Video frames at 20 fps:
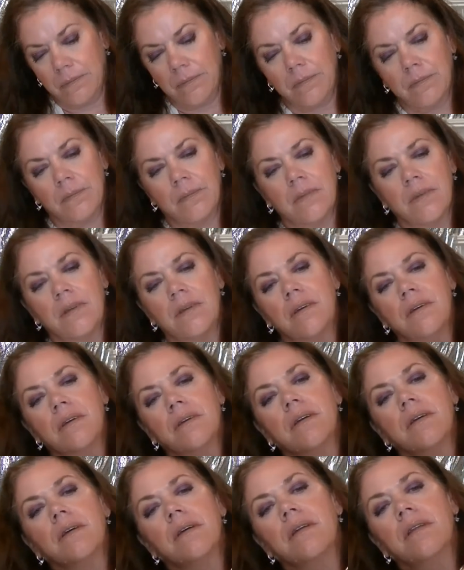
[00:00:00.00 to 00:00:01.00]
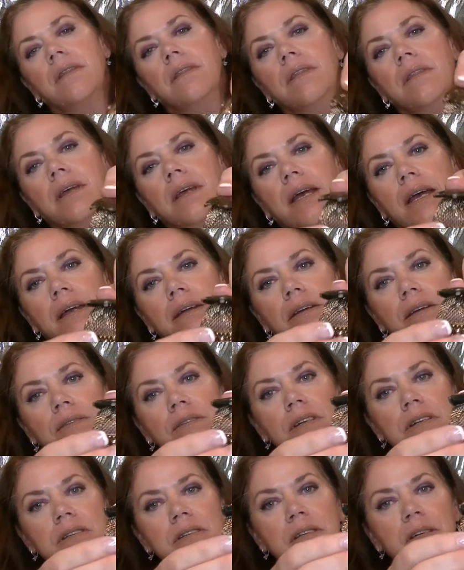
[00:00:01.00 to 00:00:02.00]
the end of
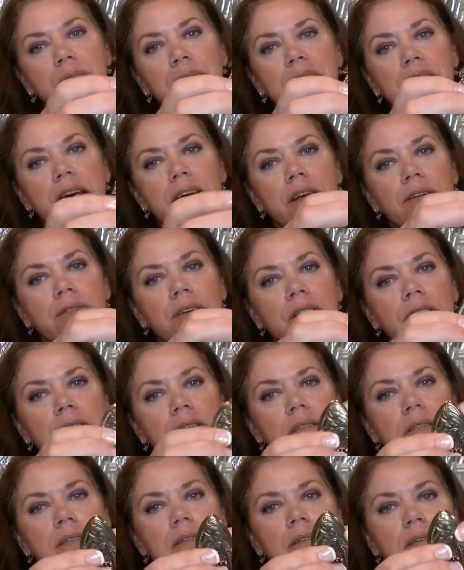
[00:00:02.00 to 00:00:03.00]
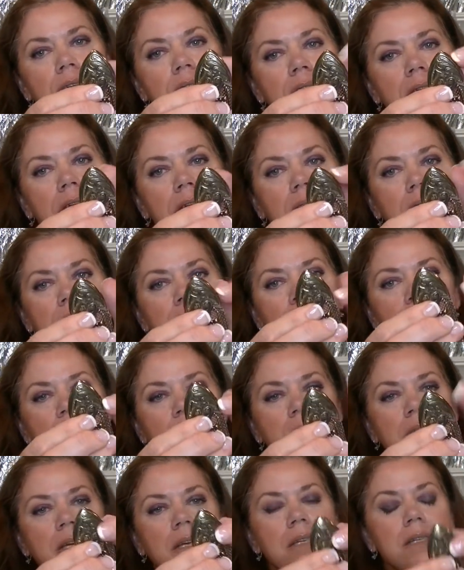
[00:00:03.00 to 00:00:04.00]
it slipped out of its
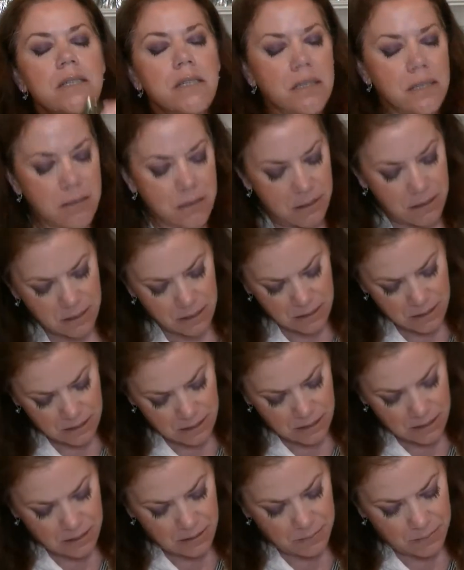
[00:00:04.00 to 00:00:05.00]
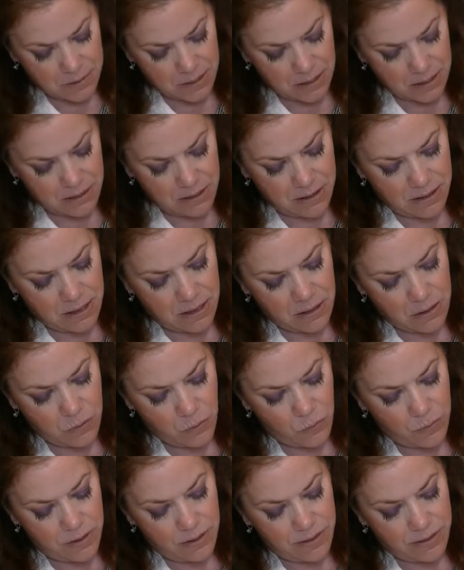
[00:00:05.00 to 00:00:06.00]
piece. But I think
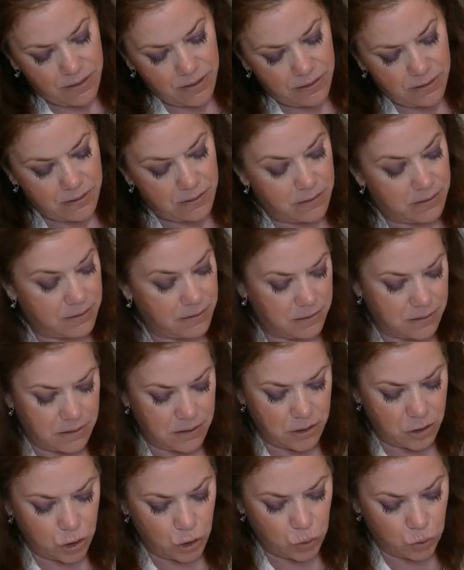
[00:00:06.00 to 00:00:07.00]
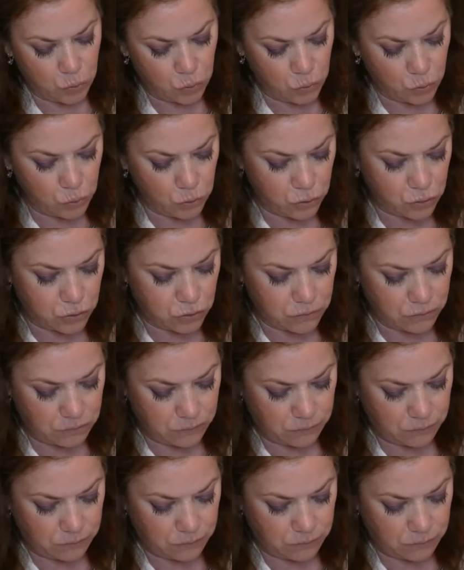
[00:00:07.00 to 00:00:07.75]
with tools,